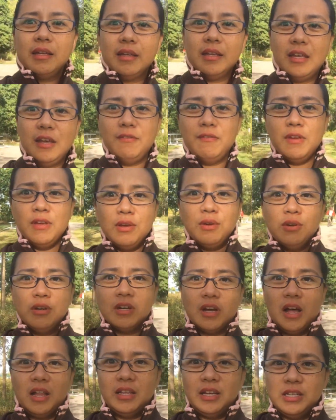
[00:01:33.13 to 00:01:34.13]
giving you
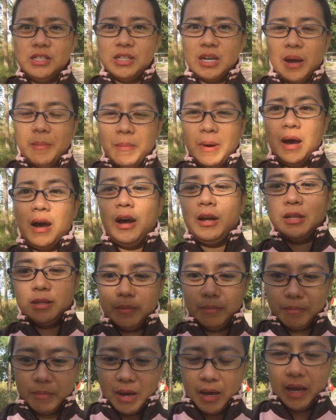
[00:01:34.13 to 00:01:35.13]
knowledge about
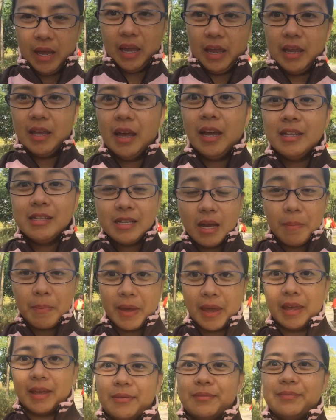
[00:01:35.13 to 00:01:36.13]
my topic.